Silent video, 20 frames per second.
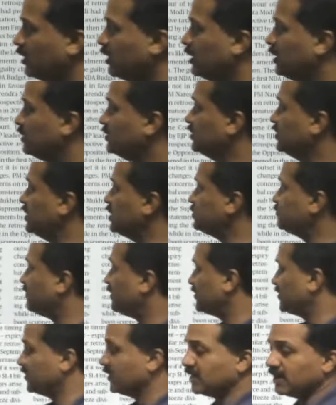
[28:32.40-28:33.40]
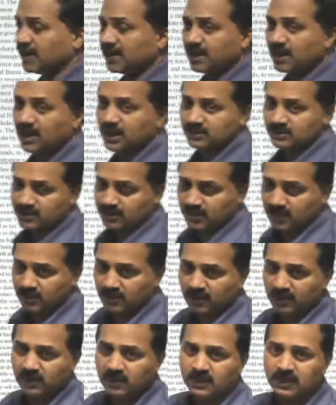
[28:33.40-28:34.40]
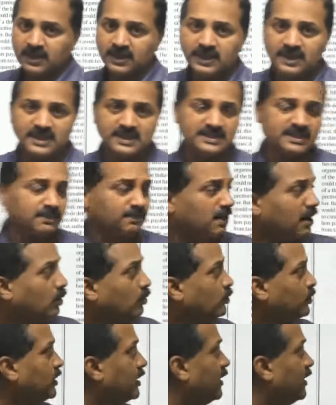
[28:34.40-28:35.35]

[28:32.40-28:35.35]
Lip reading: This particular article is about